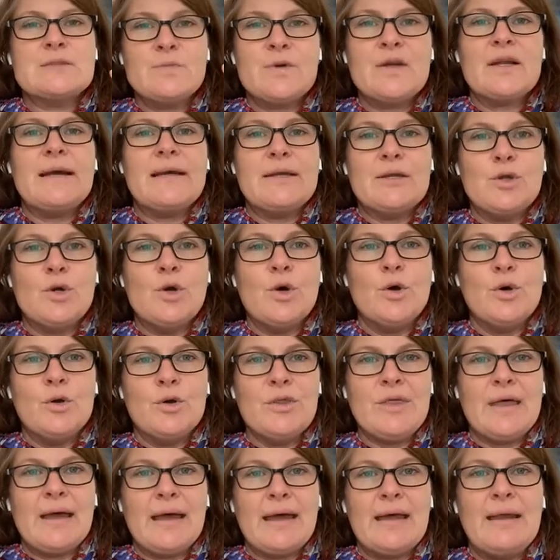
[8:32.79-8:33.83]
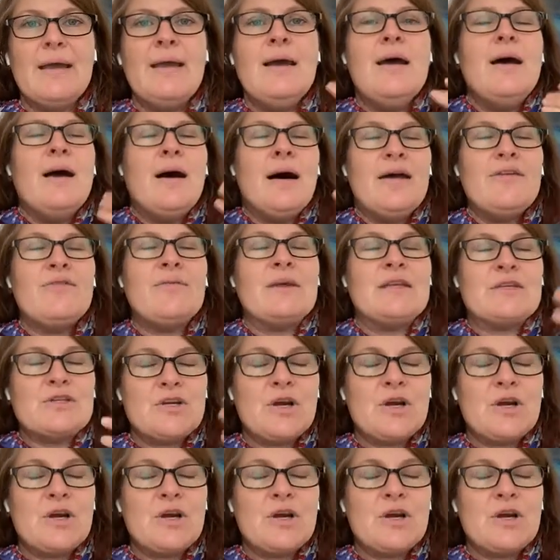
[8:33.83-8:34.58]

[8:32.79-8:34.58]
but I know that I have been